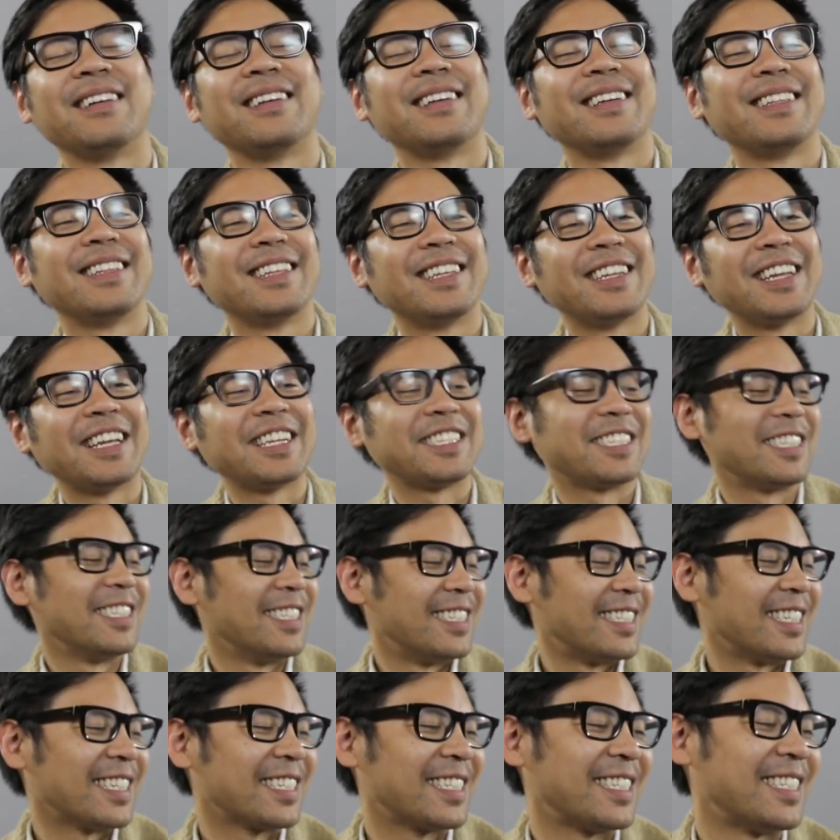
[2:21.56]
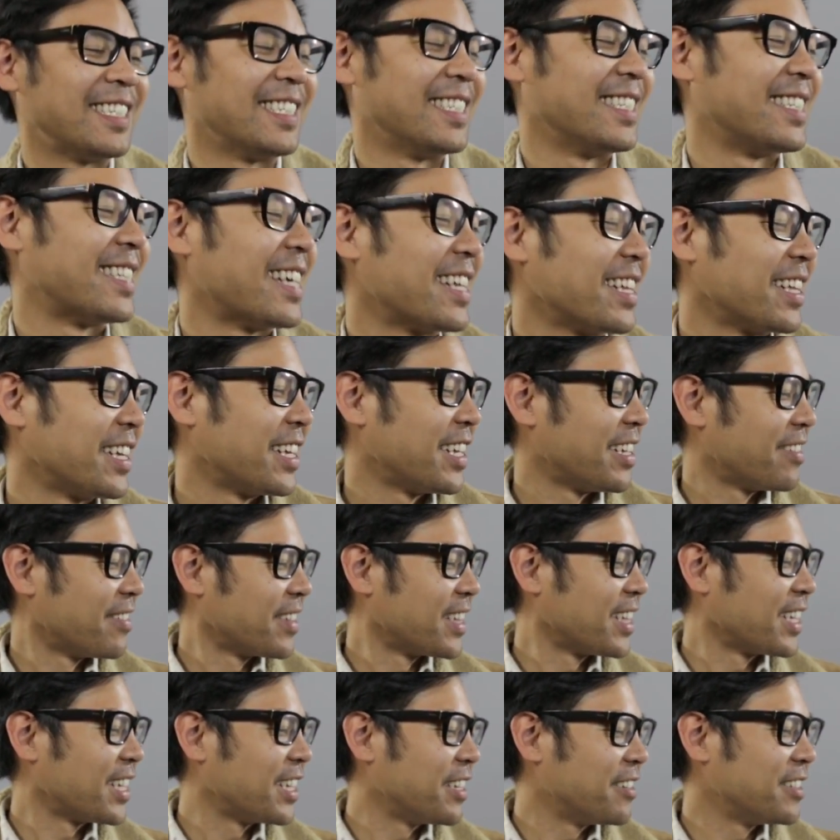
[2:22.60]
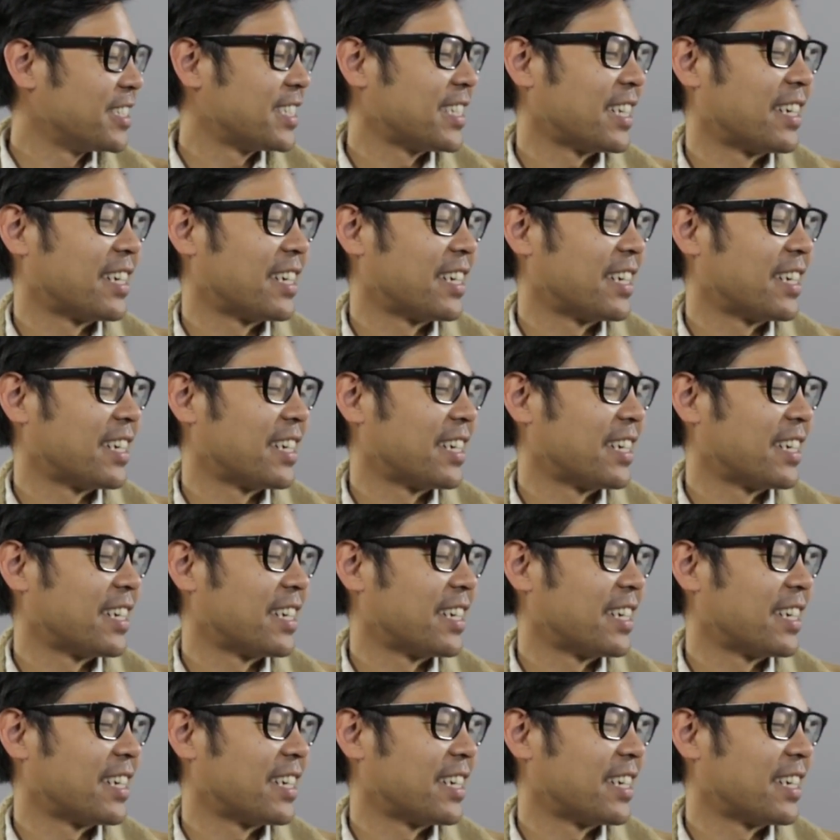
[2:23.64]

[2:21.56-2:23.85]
In the 1960s, that lady with the huge